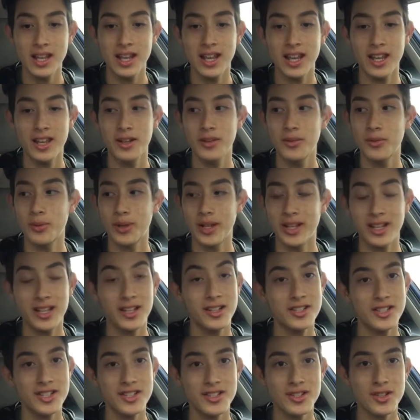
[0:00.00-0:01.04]
and we
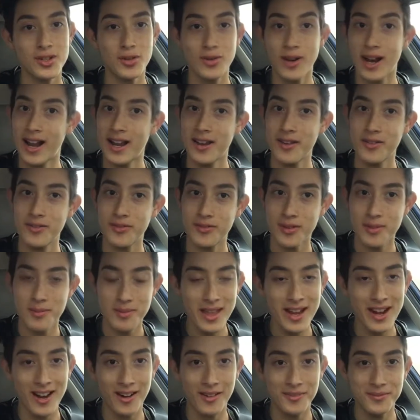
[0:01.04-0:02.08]
can just cry from
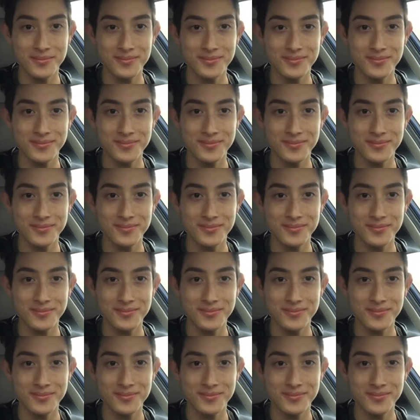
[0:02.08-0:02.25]
there.